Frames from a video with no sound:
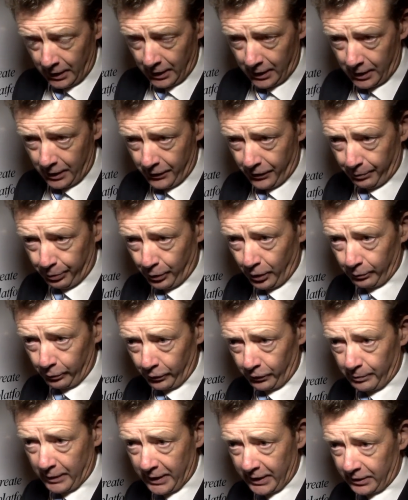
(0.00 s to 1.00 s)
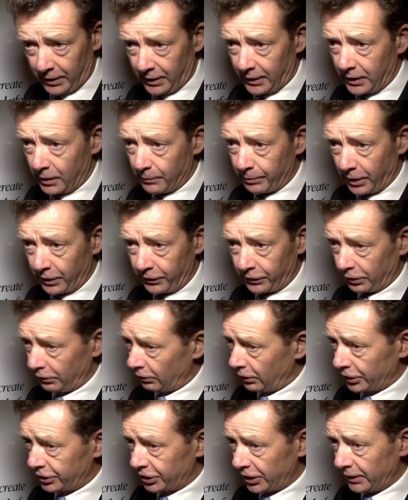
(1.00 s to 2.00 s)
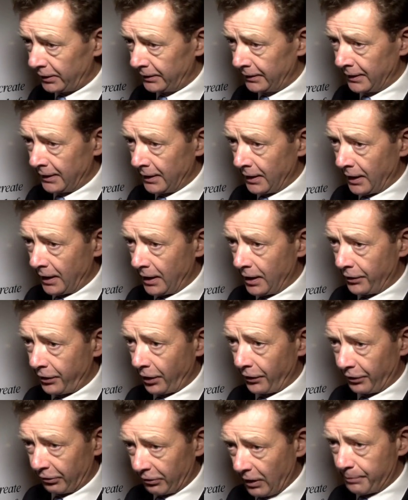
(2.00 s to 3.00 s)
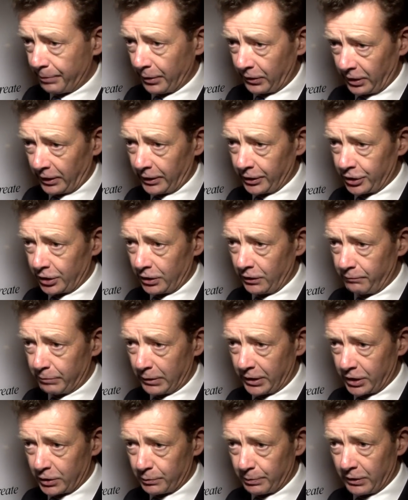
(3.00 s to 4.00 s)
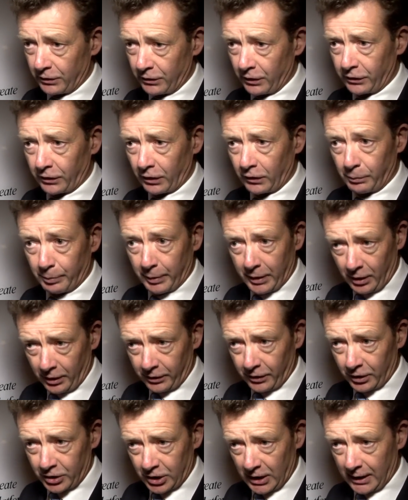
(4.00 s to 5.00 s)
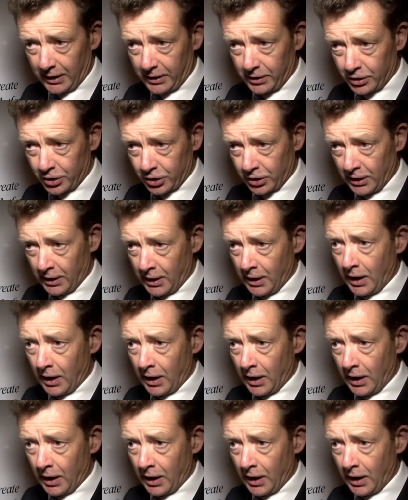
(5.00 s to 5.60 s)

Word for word: The point was made earlier by Sir Roger that the reputation of British business has been under challenge.